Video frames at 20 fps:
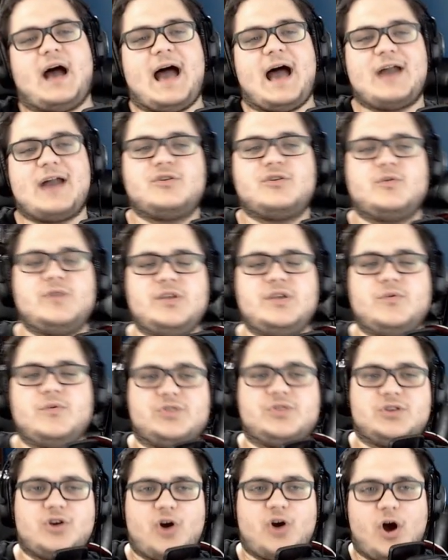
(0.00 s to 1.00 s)
I don't know what you
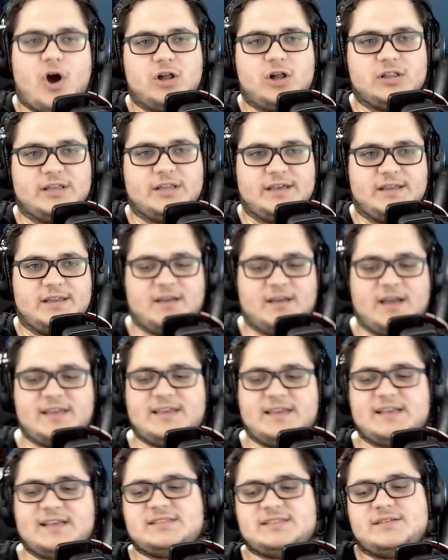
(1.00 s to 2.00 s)
would call it. I
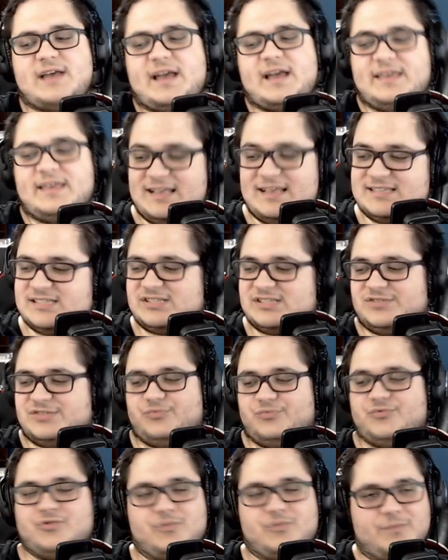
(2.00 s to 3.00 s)
guess it's a
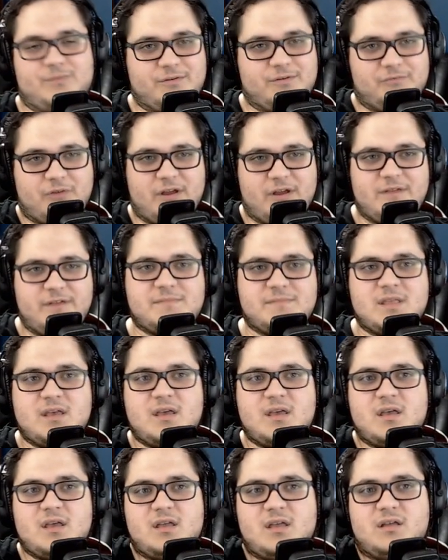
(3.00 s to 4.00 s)
rumor, right?
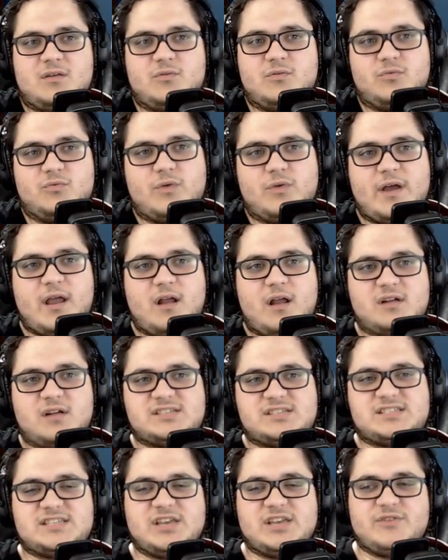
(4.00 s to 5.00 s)
Where
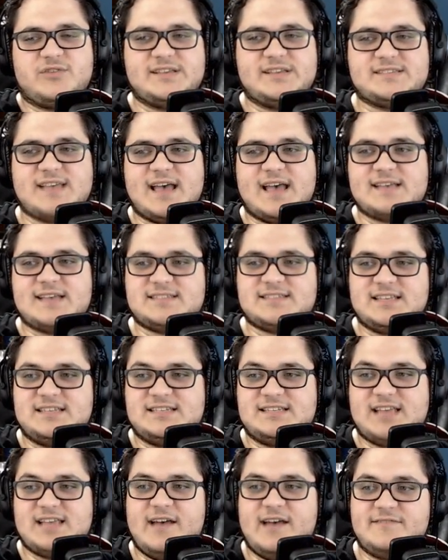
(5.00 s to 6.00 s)
Series S
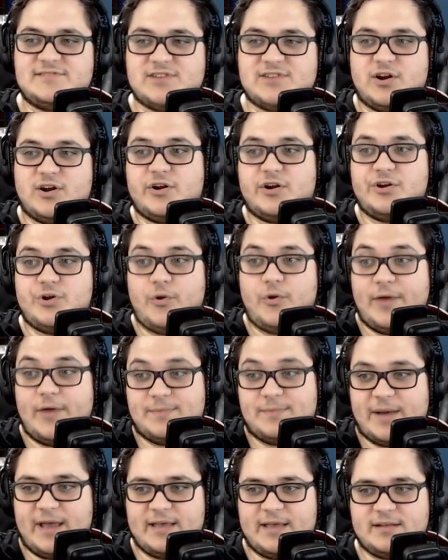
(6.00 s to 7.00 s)
and devs are
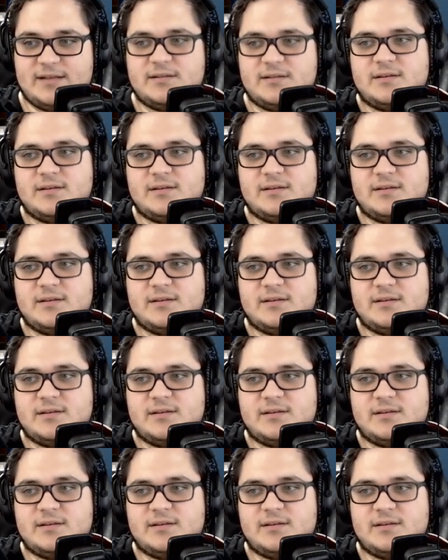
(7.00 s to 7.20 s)
annoyed by it.